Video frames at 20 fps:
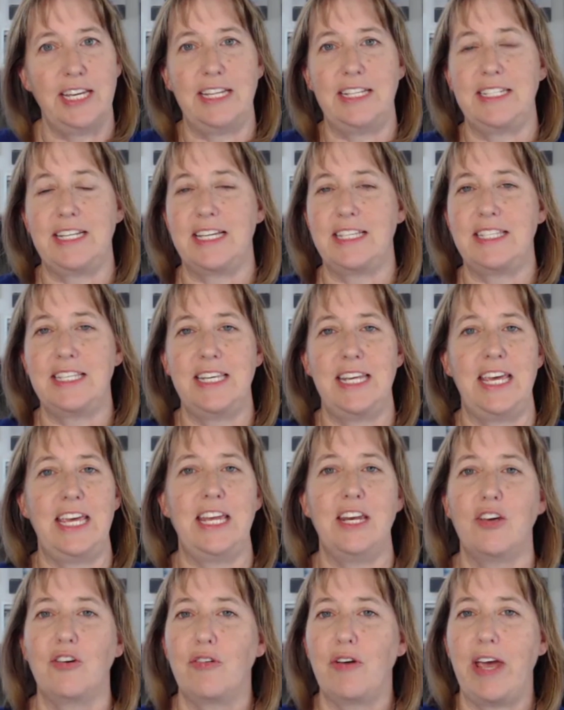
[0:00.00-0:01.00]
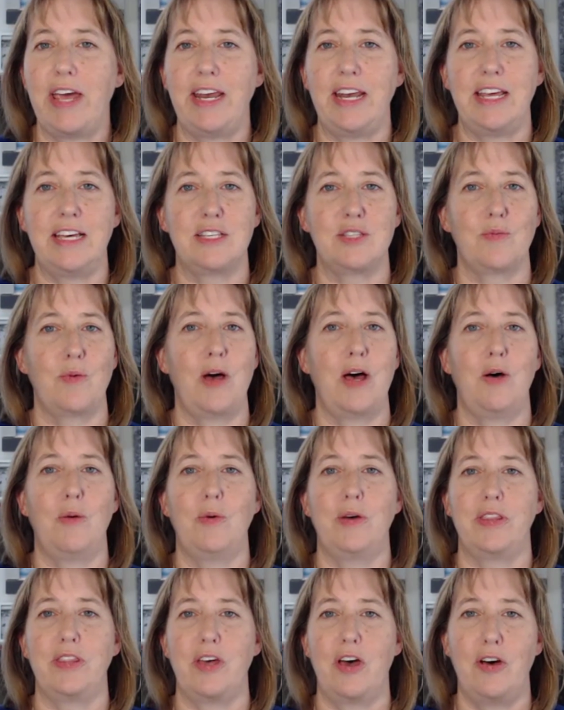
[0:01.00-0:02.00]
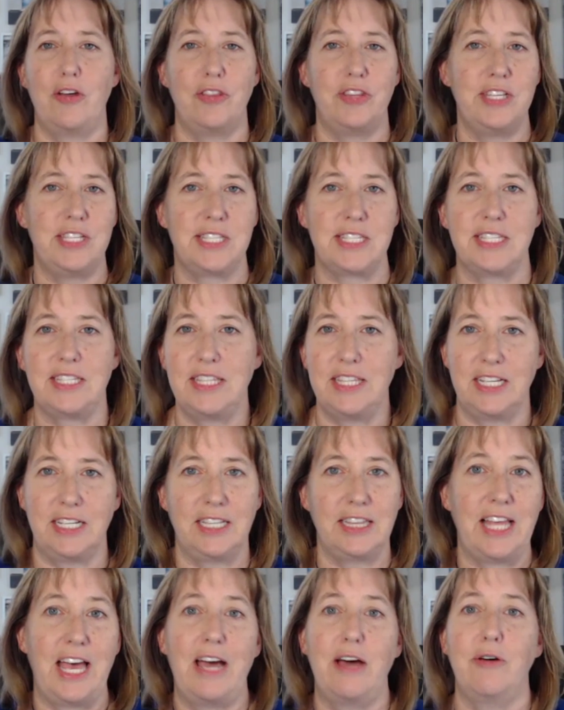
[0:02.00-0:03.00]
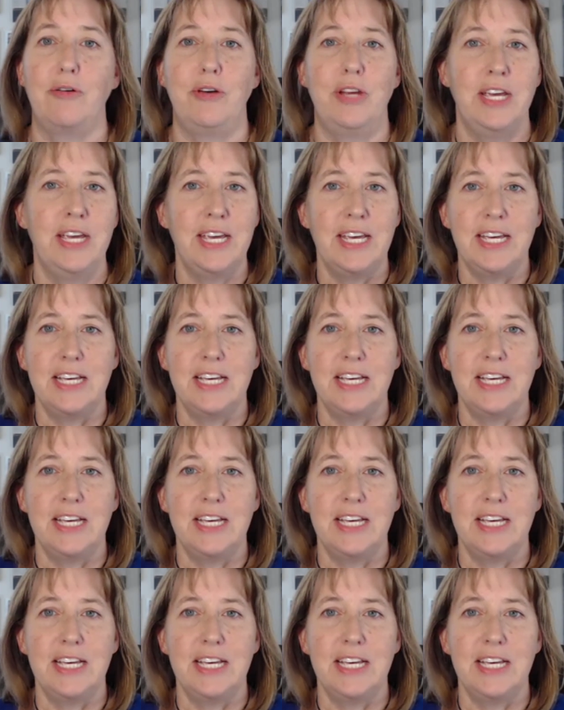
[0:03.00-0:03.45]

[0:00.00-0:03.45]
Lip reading: It doesn't integrate as well with all the cloud